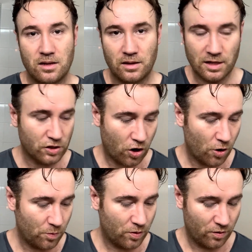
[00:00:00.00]
Let's
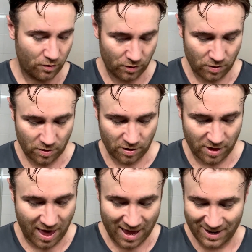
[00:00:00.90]
hope
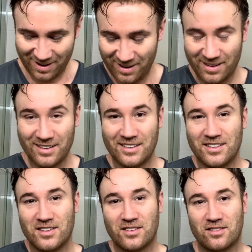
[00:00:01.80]
that,
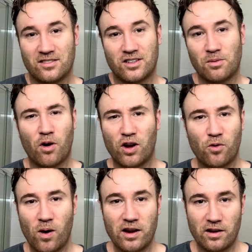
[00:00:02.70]
because I'm not going
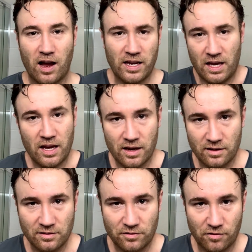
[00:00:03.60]
to wait a year
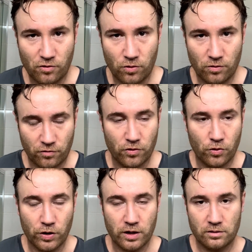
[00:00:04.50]
for an
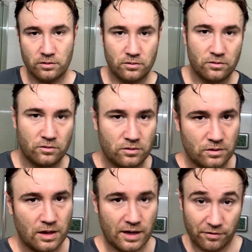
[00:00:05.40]
order.
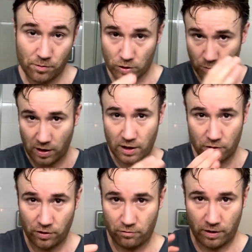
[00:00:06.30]
Like if you multiply
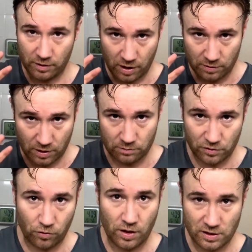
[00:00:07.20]
103 times
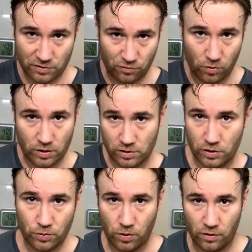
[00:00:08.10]
4, that's
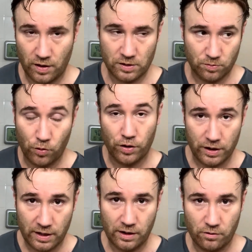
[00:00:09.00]
412. That's more than a
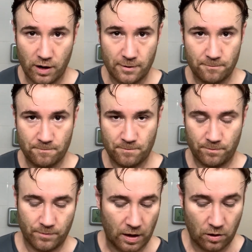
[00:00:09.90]
year, right?
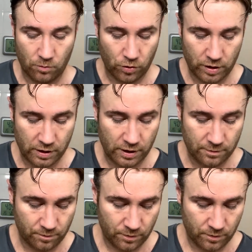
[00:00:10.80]
A lot more than a year.